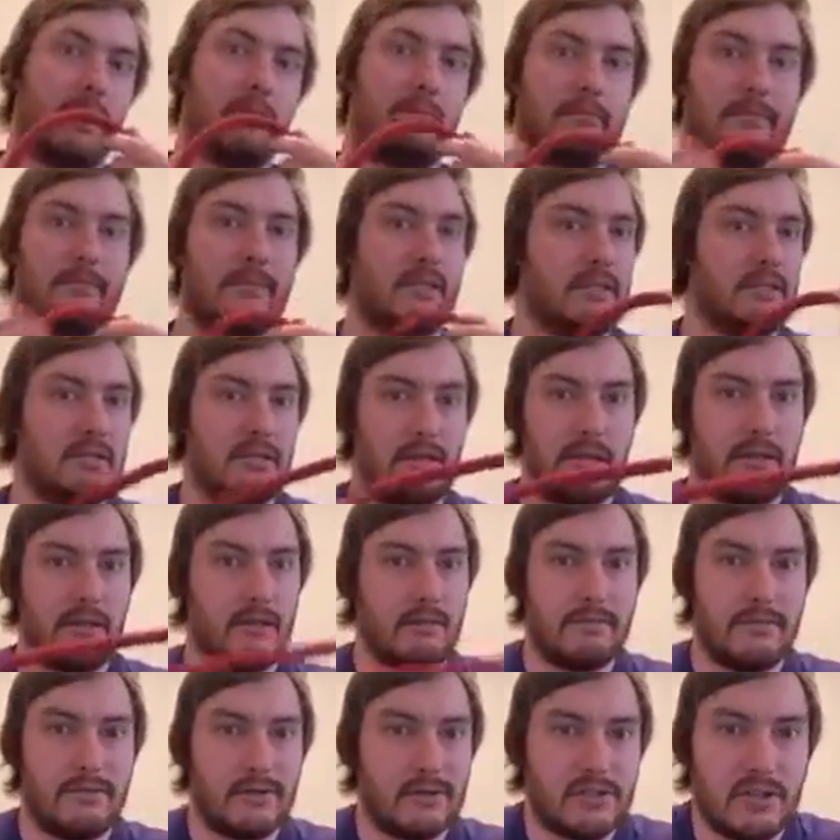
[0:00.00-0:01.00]
It's like the
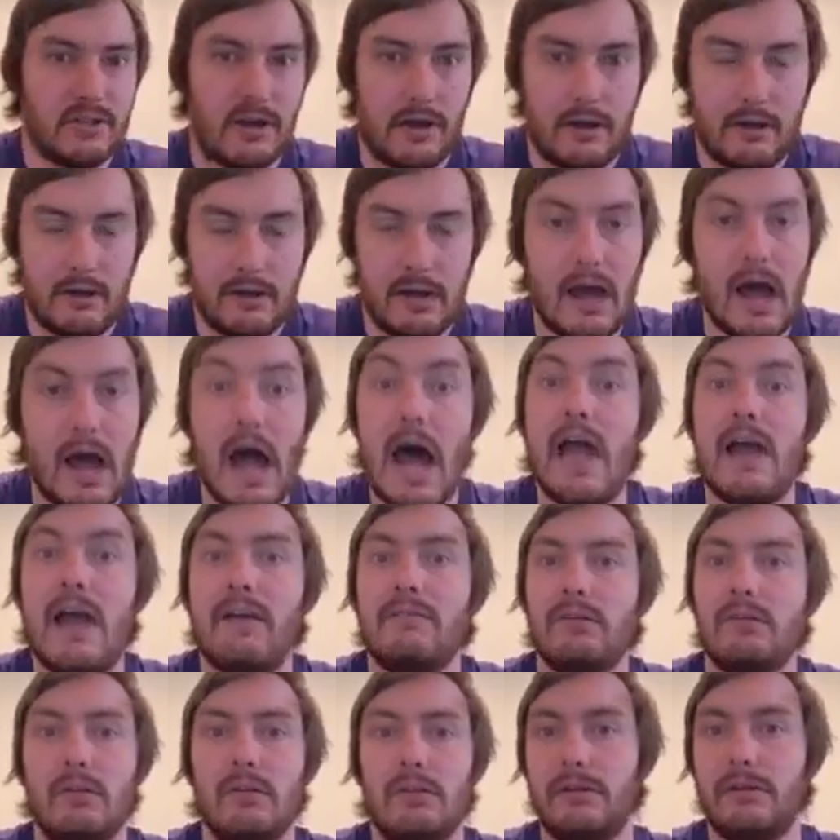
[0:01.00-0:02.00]
first knot I
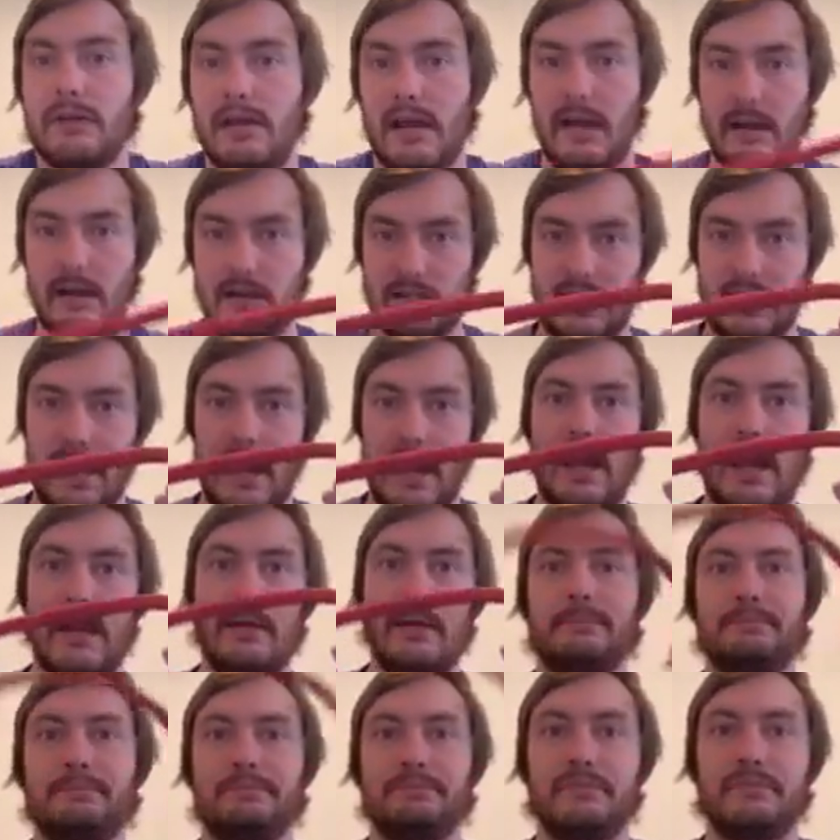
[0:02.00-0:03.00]
ever learned how to tie.
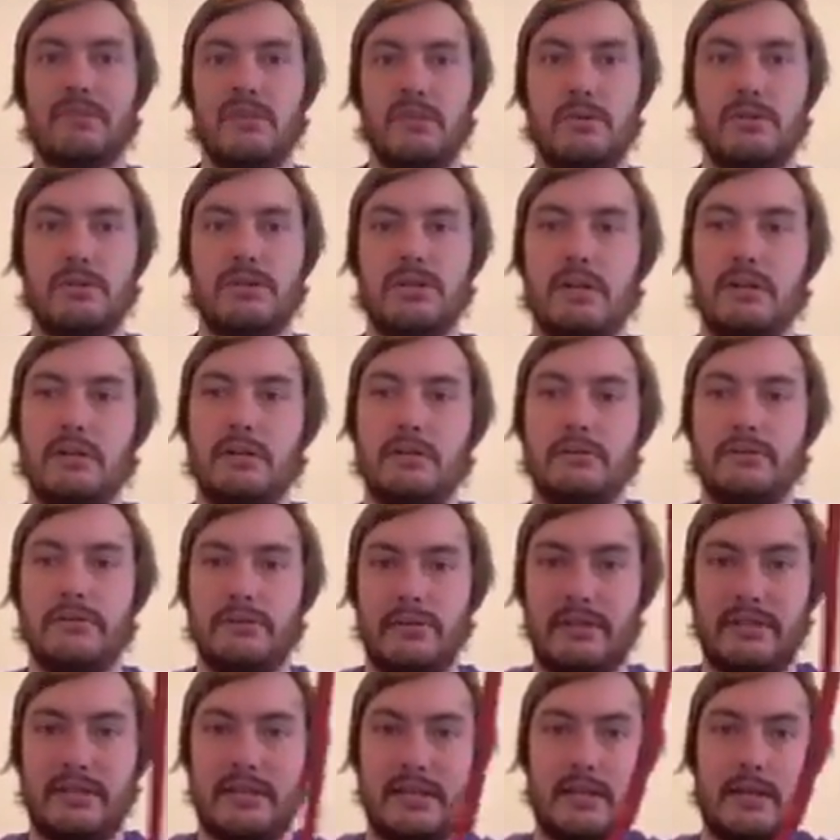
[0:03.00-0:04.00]
So what you're going to do is you're
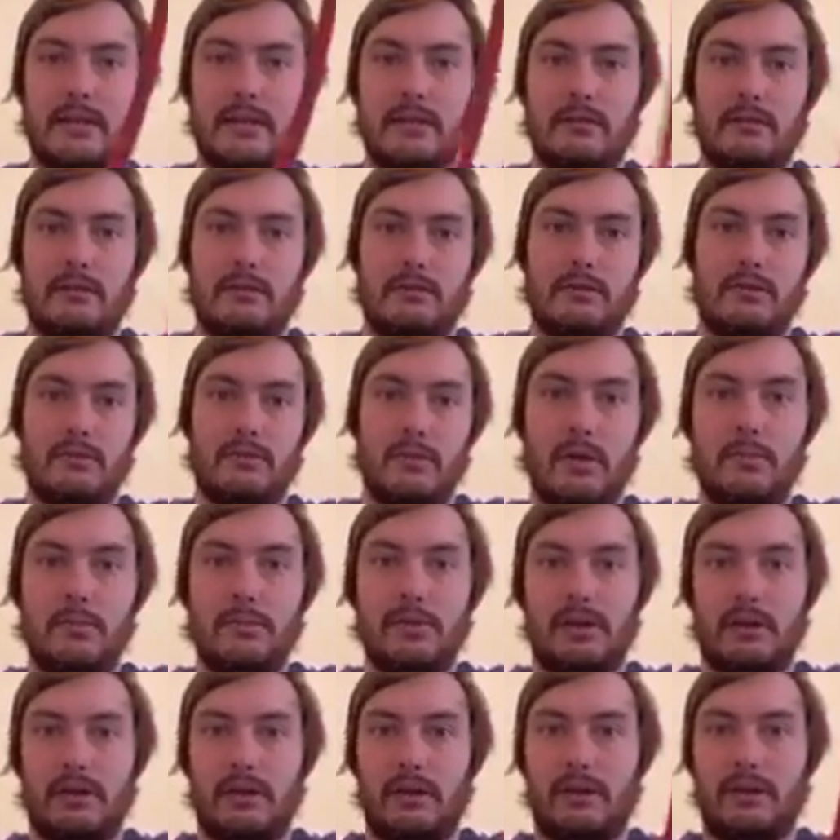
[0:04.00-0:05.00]
going to take your rope,
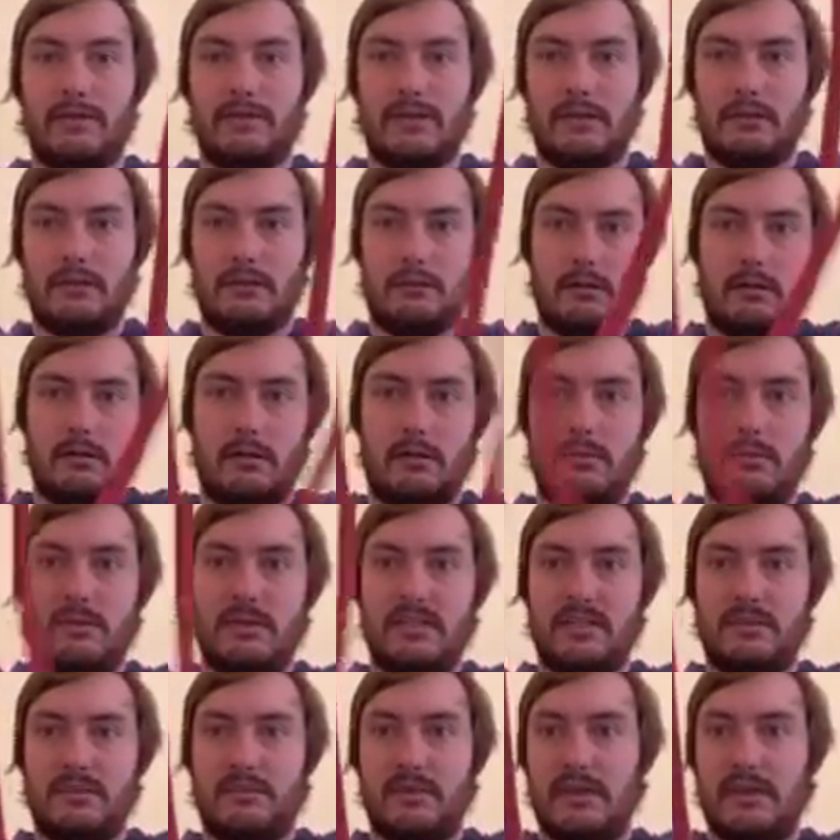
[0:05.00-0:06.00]
you're going to give it a little bit of
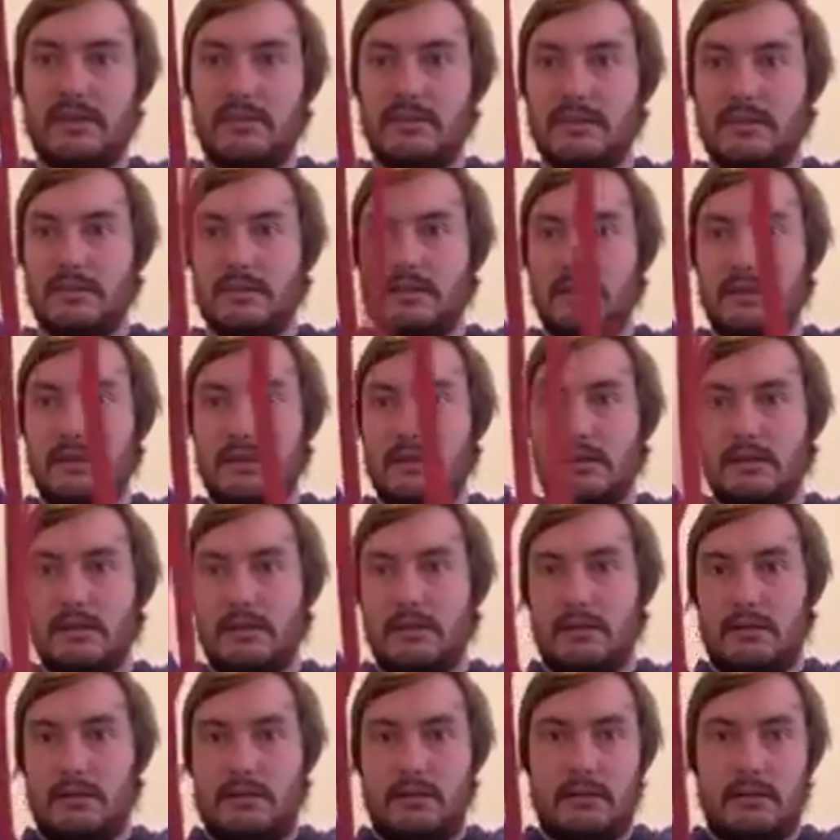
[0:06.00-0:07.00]
space,
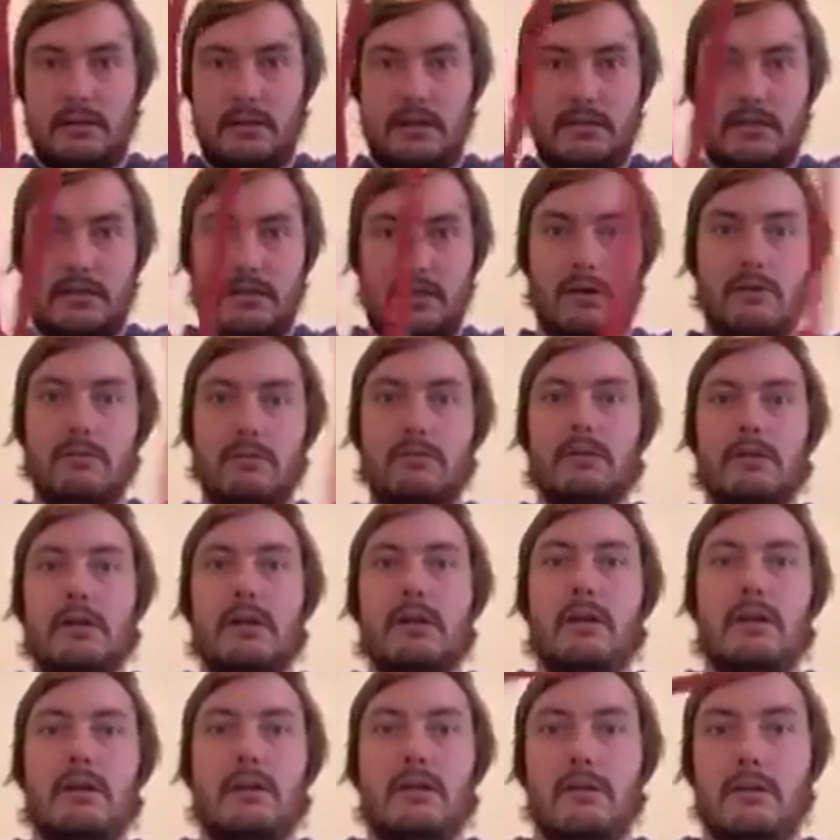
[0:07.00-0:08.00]
like so.
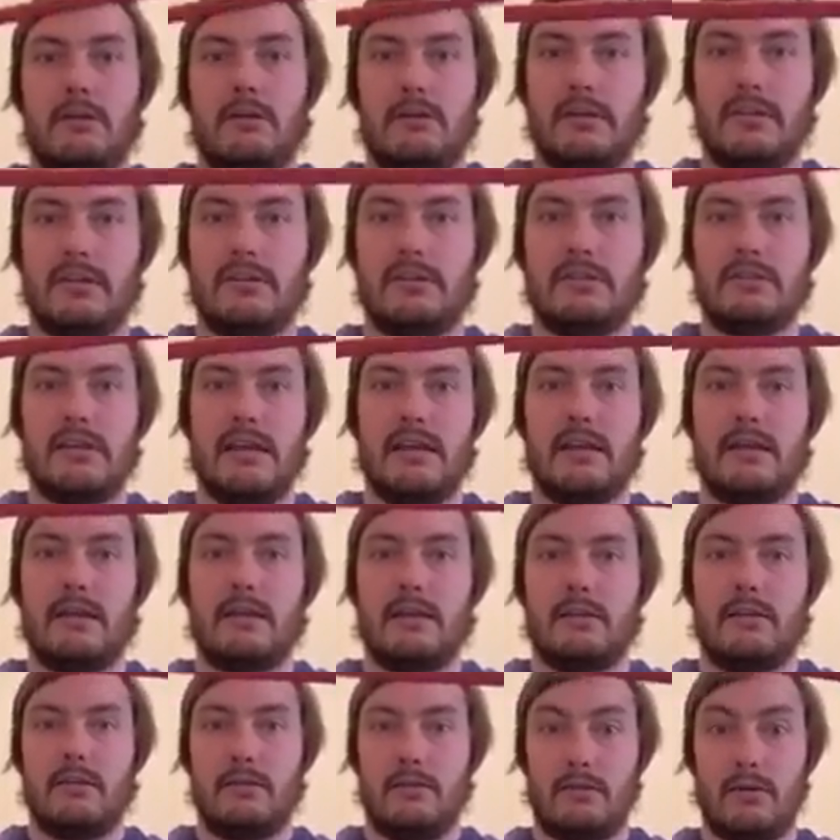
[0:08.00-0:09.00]
You're going to take
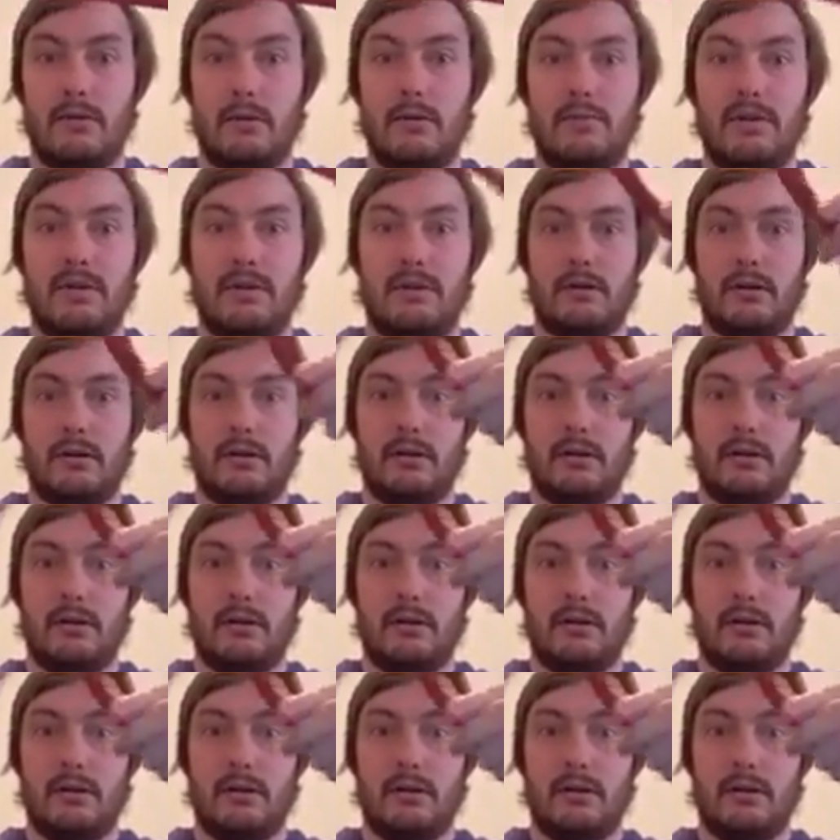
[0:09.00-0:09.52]
the rope and you're going